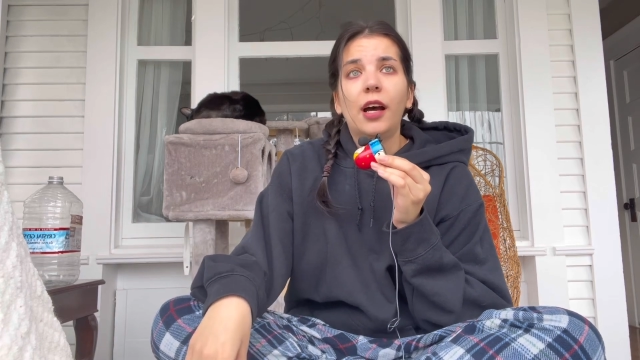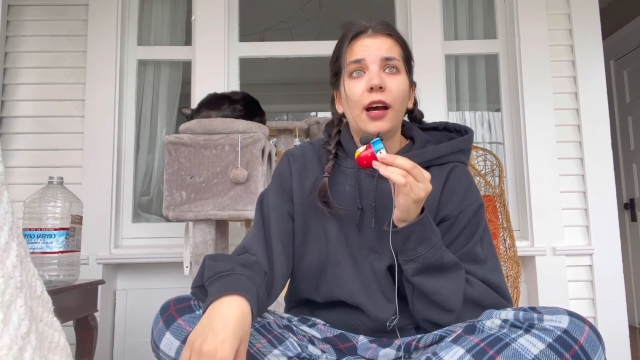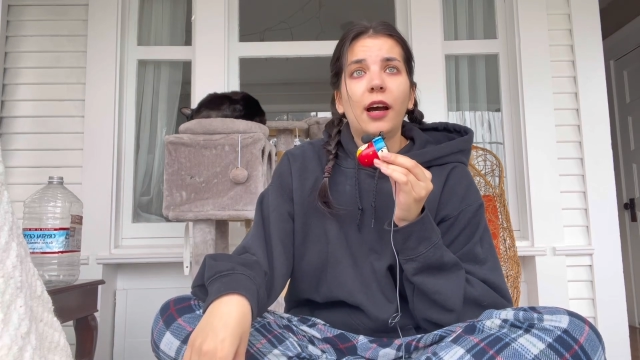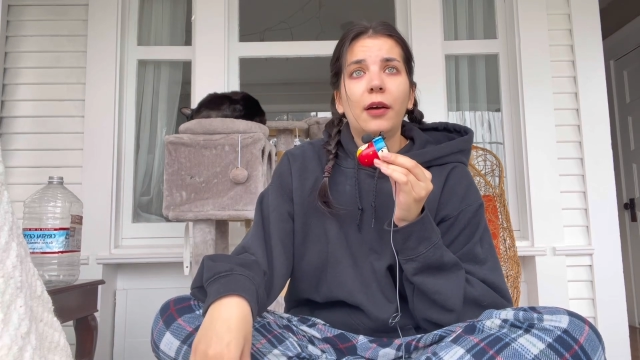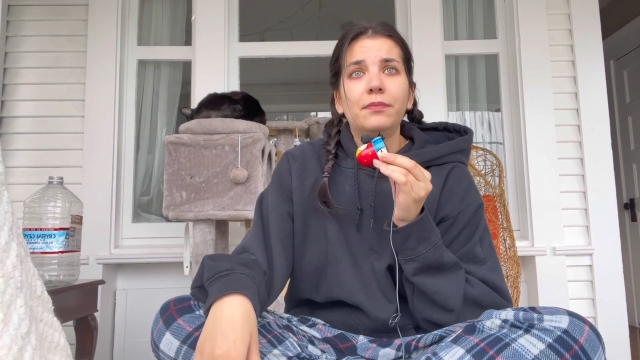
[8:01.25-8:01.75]

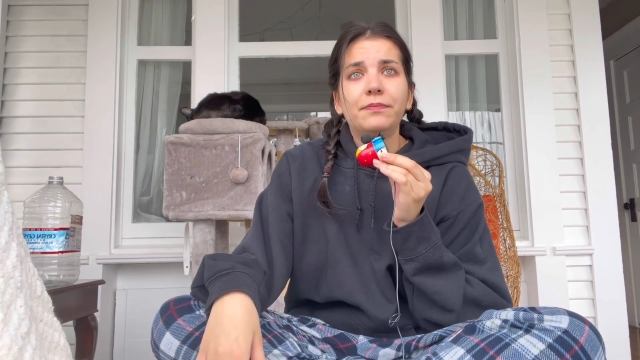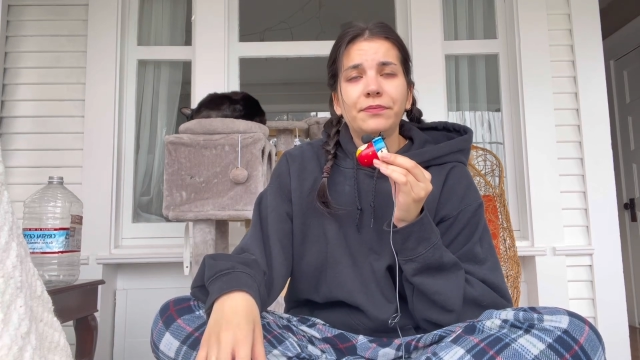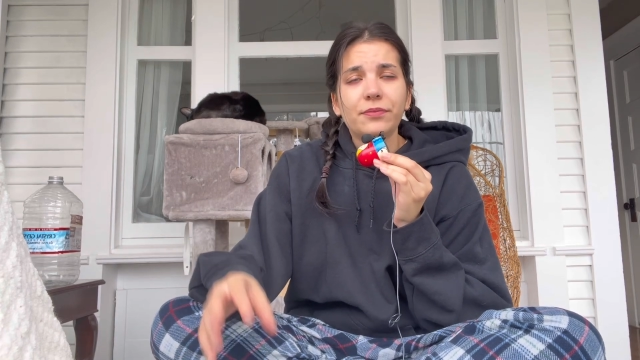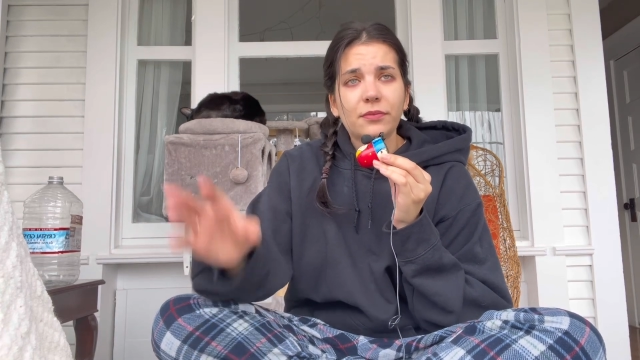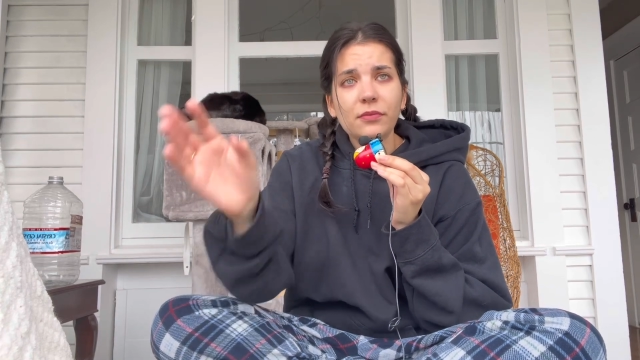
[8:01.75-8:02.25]
And
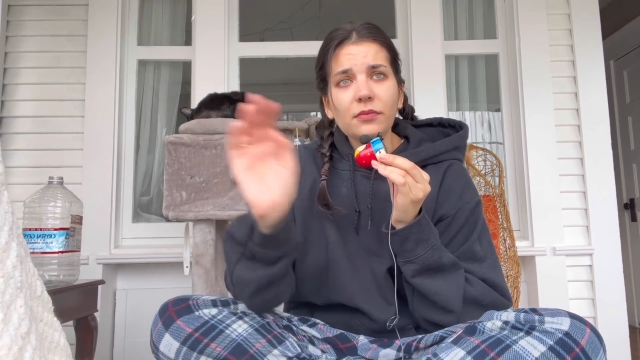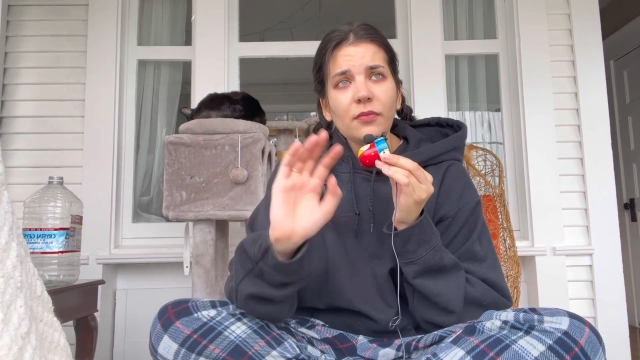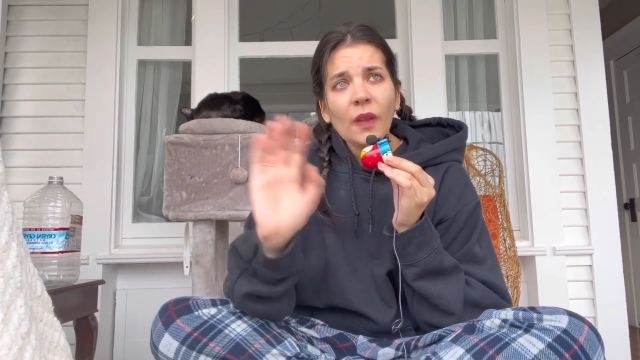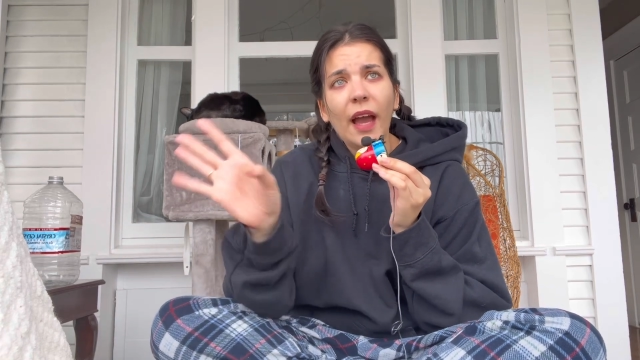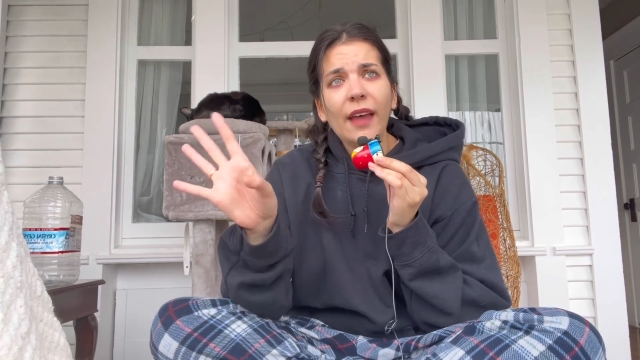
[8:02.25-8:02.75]

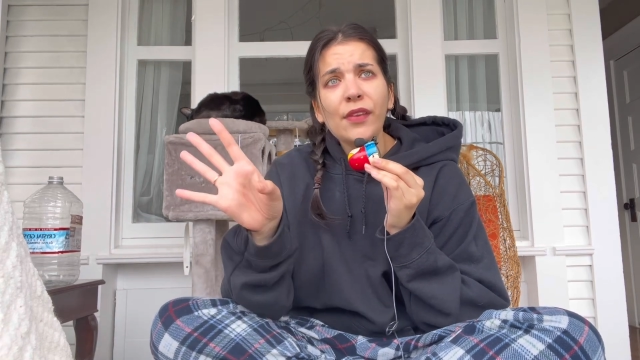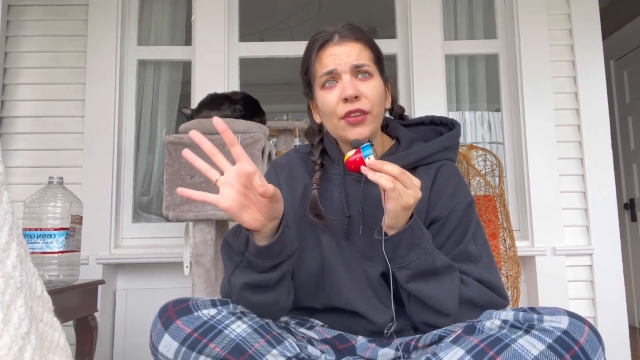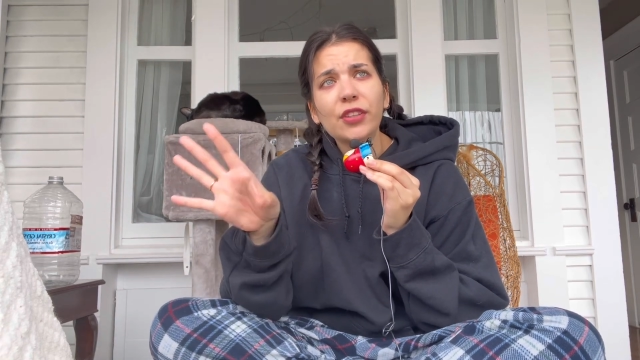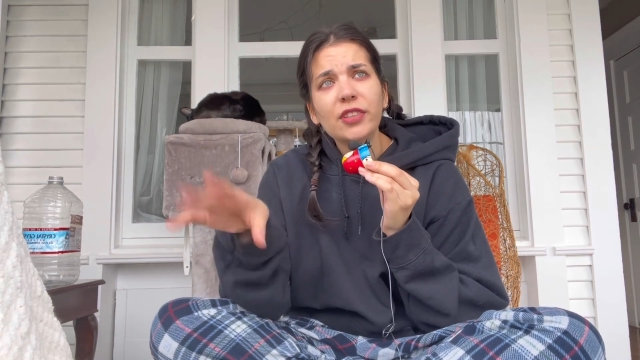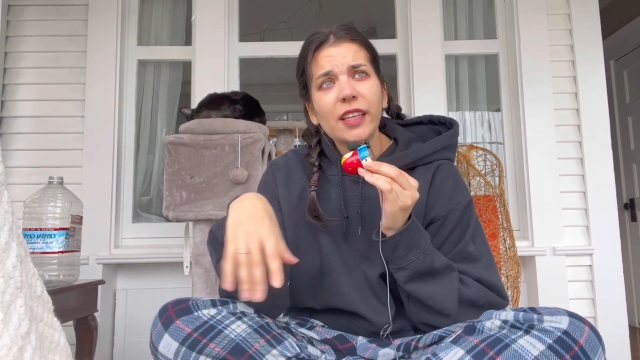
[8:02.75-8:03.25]
then
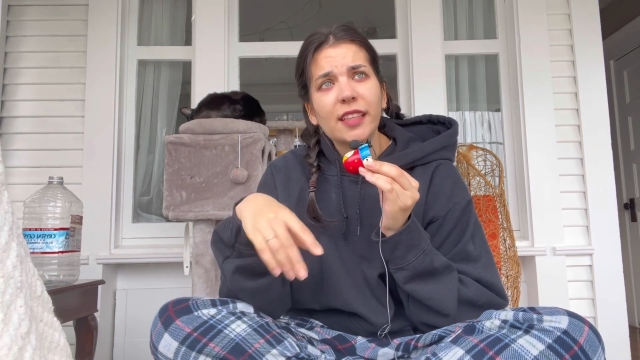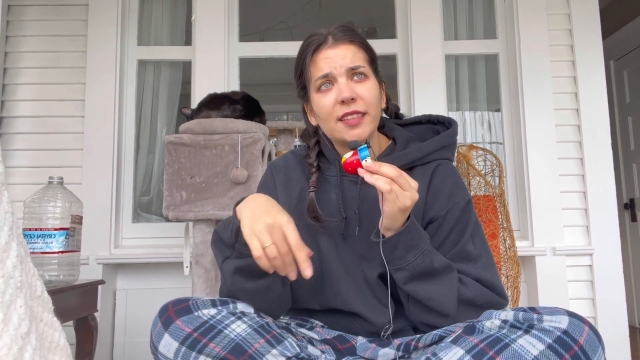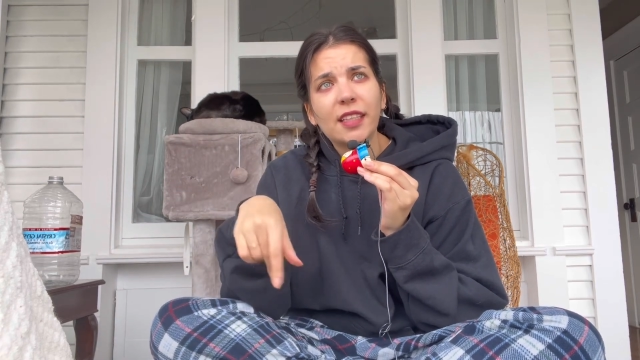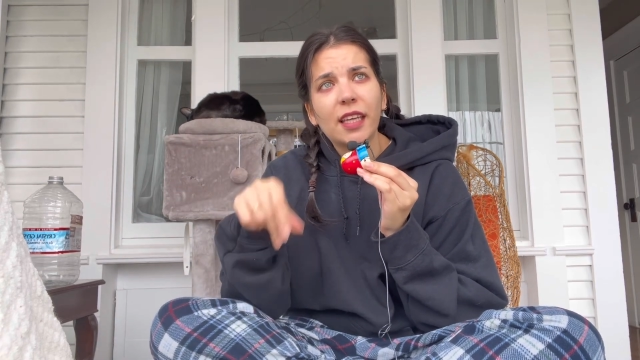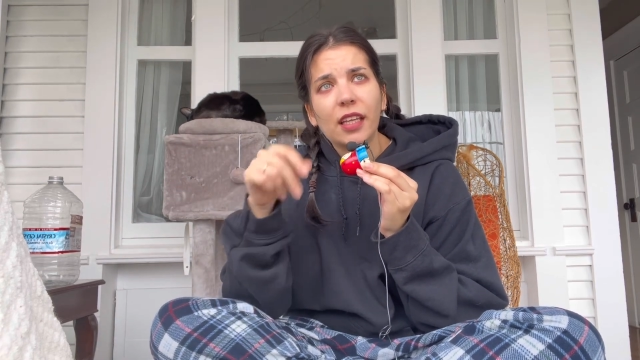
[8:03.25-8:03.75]
there was like a
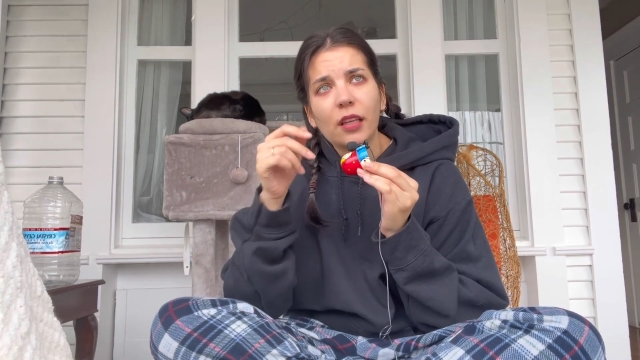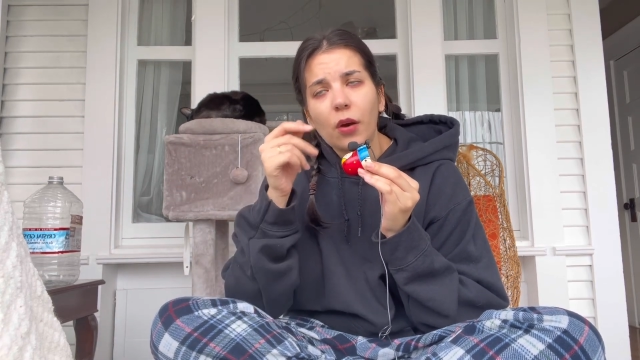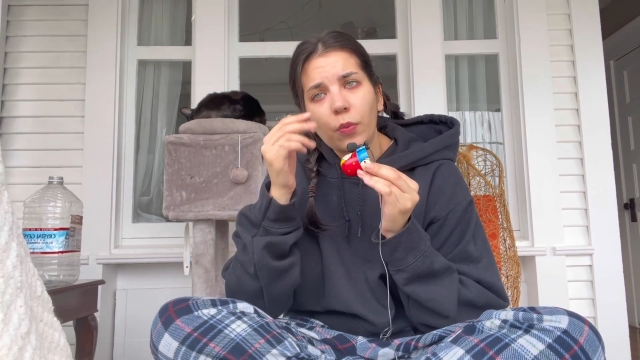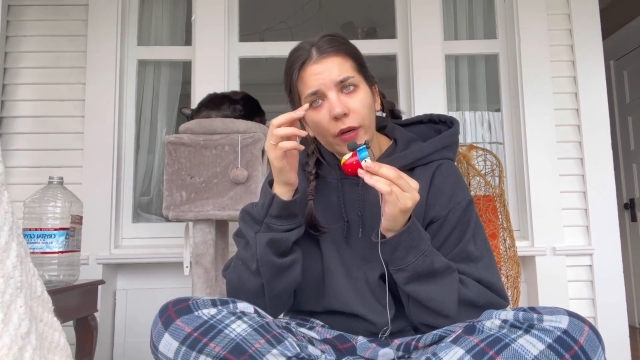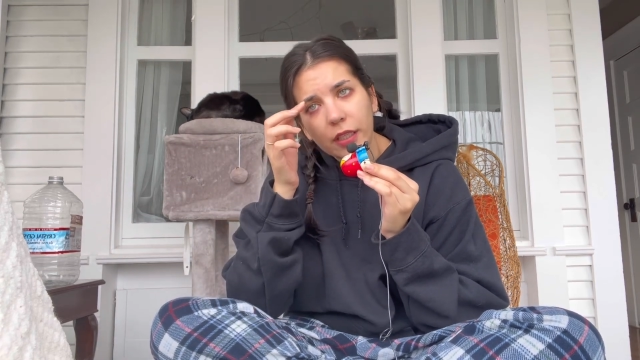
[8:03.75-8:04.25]
scene
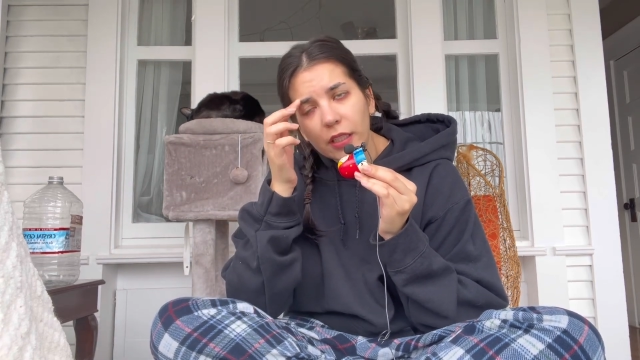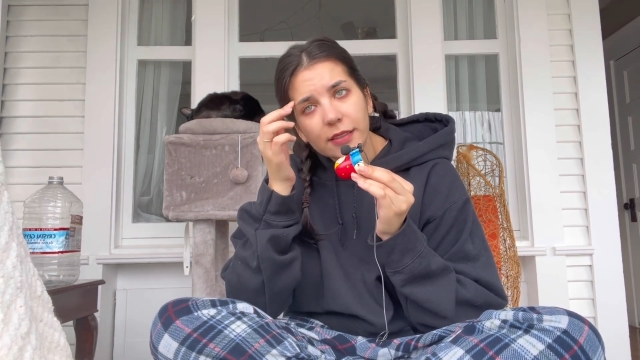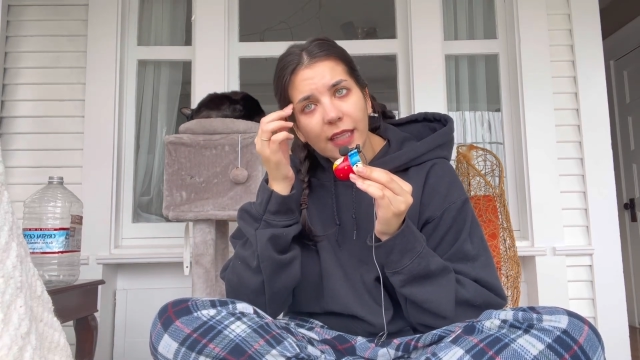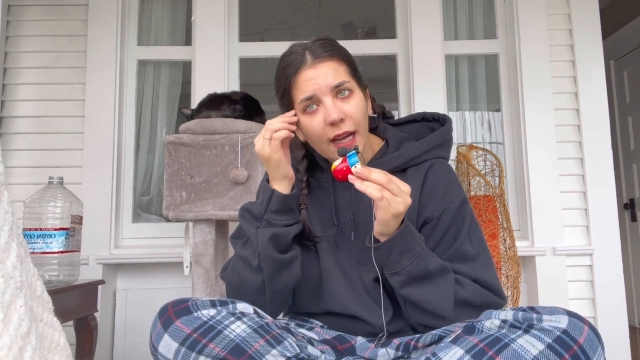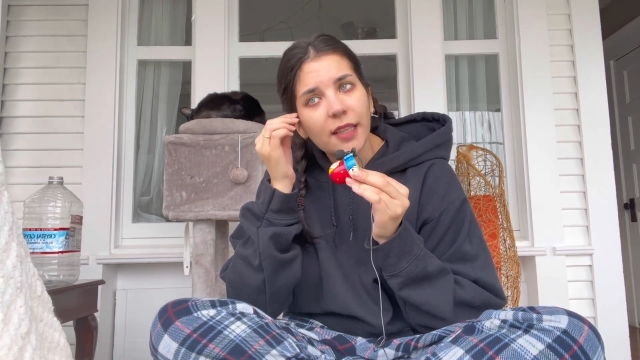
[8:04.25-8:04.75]
where
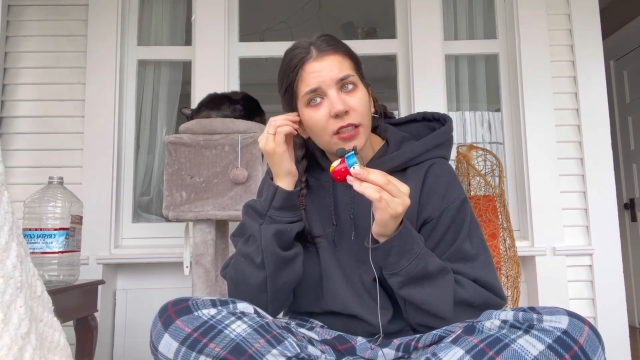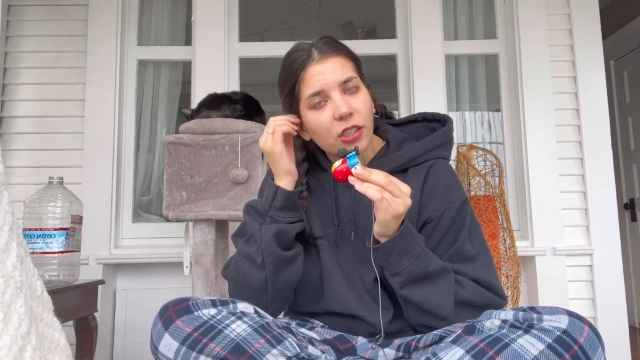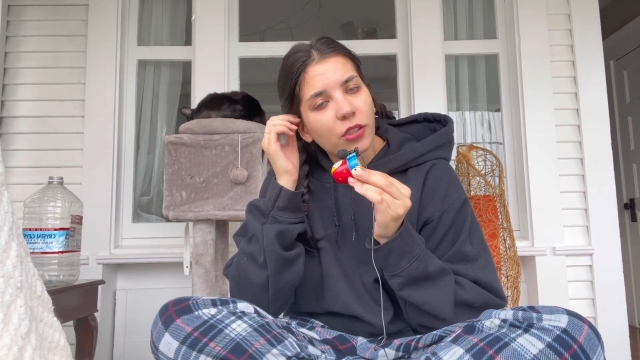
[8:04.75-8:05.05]
Tyler,